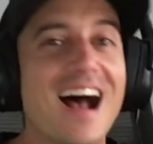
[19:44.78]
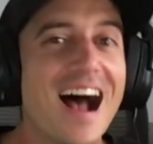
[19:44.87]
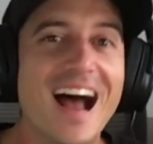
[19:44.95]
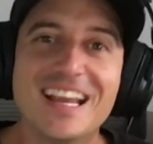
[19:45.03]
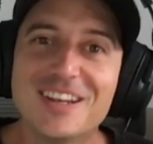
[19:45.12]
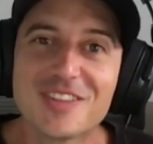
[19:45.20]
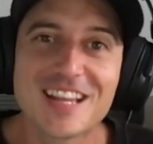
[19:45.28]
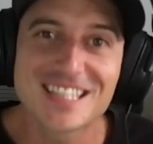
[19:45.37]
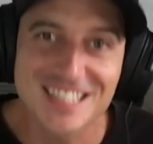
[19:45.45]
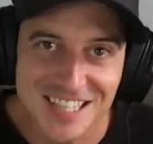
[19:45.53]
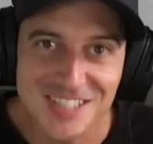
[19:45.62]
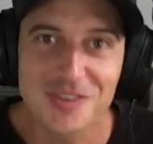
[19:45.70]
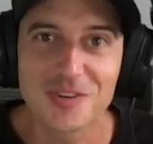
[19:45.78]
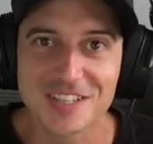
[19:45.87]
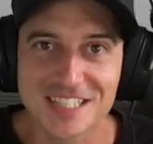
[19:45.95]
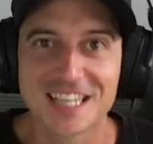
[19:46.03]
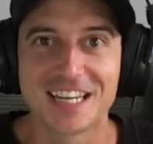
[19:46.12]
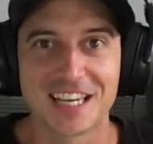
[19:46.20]
I know that sus chord
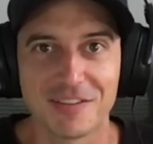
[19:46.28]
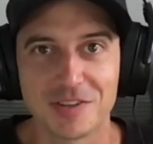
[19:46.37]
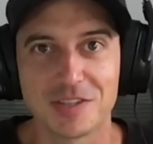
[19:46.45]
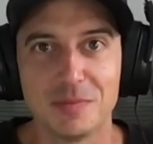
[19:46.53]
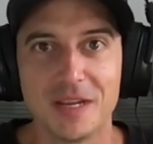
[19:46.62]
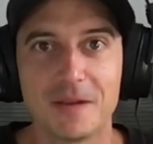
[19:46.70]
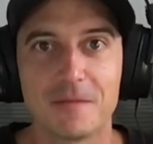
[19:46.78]
is gonna give it to me.